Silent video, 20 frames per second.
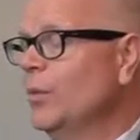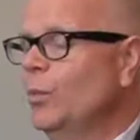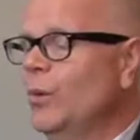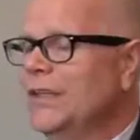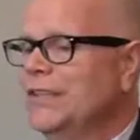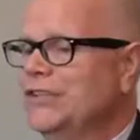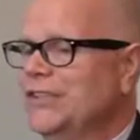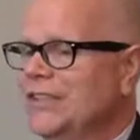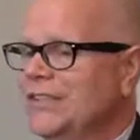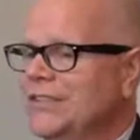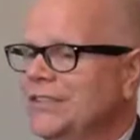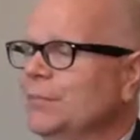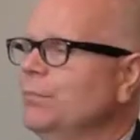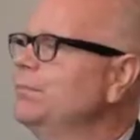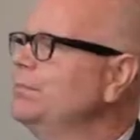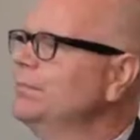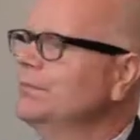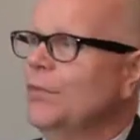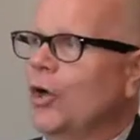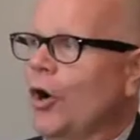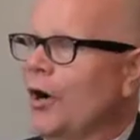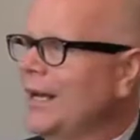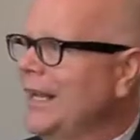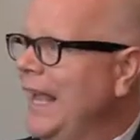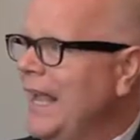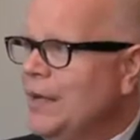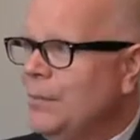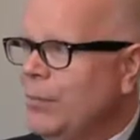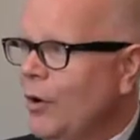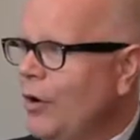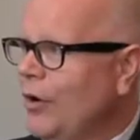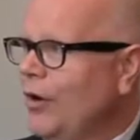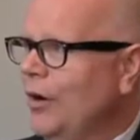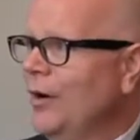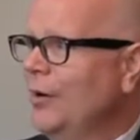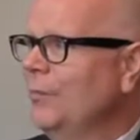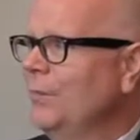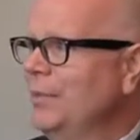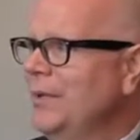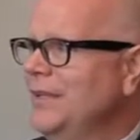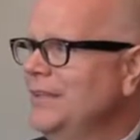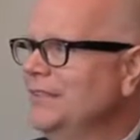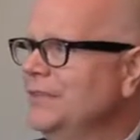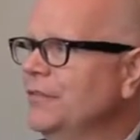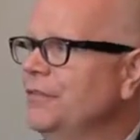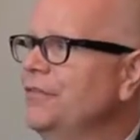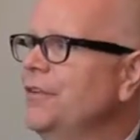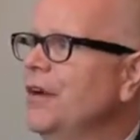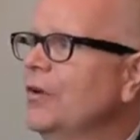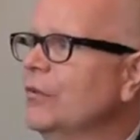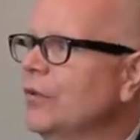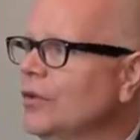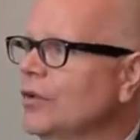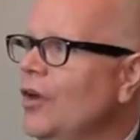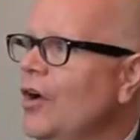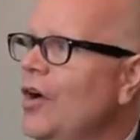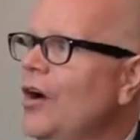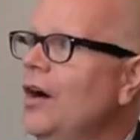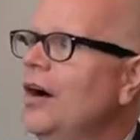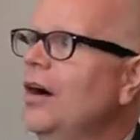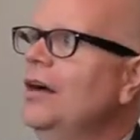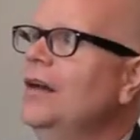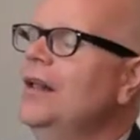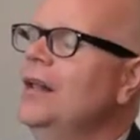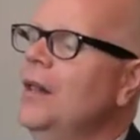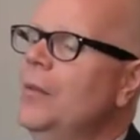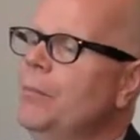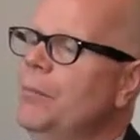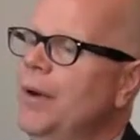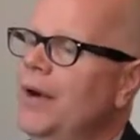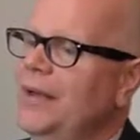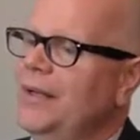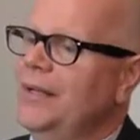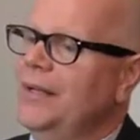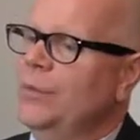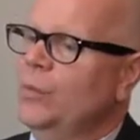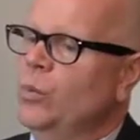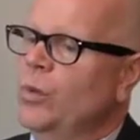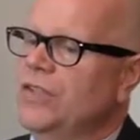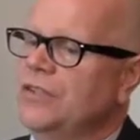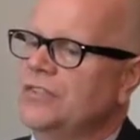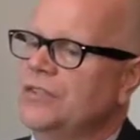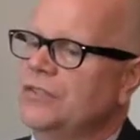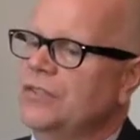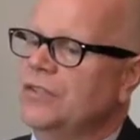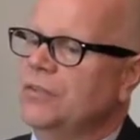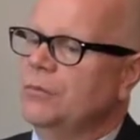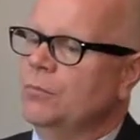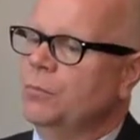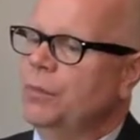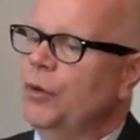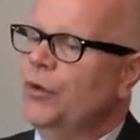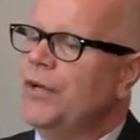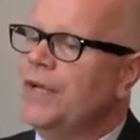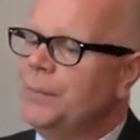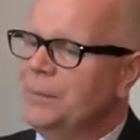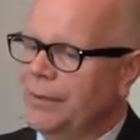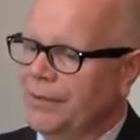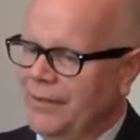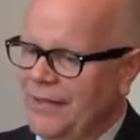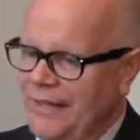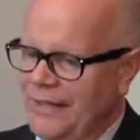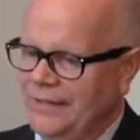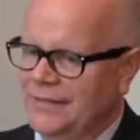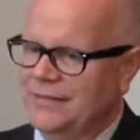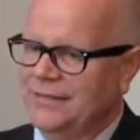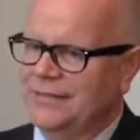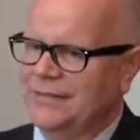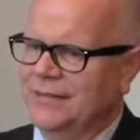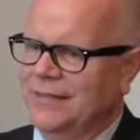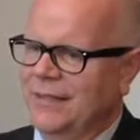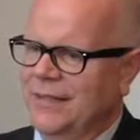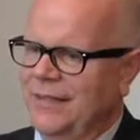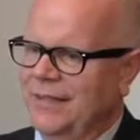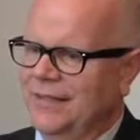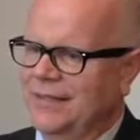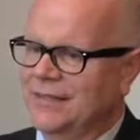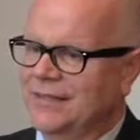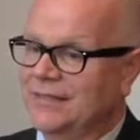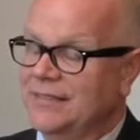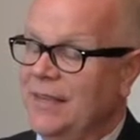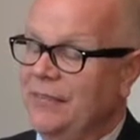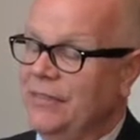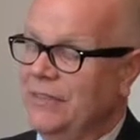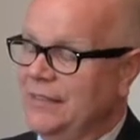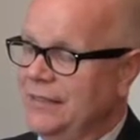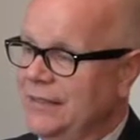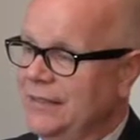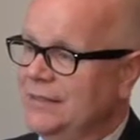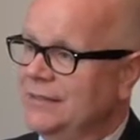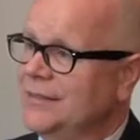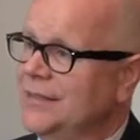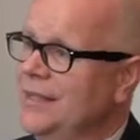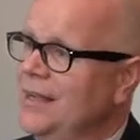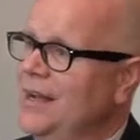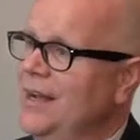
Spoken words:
which is an arcane piece of federal law, but it was put in place in the 70s